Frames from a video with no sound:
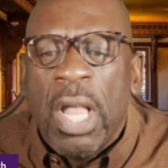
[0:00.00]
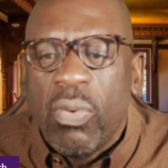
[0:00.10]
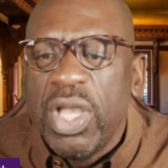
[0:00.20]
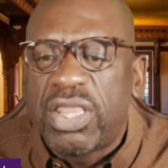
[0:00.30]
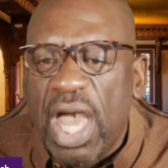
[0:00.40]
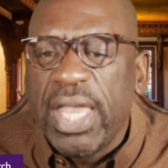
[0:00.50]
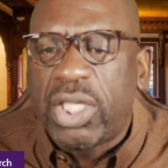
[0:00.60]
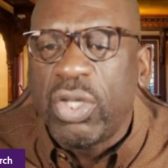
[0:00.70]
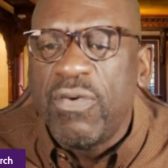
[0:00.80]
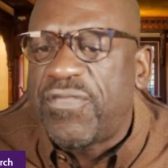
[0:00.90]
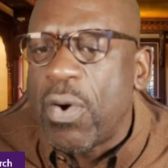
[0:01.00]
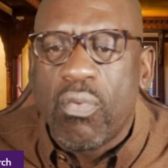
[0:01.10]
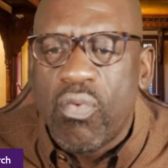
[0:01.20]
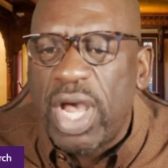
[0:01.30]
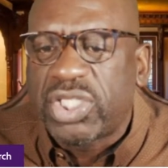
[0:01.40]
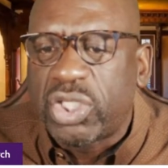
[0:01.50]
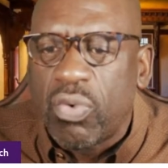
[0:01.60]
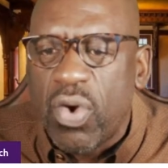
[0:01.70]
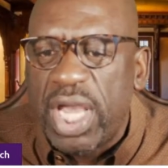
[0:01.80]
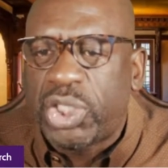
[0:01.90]
We thank you for
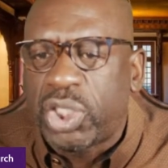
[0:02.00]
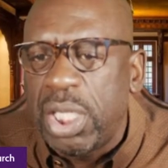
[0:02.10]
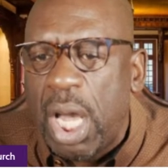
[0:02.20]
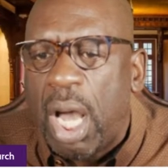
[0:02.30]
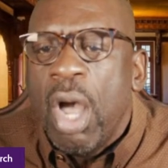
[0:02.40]
restoration.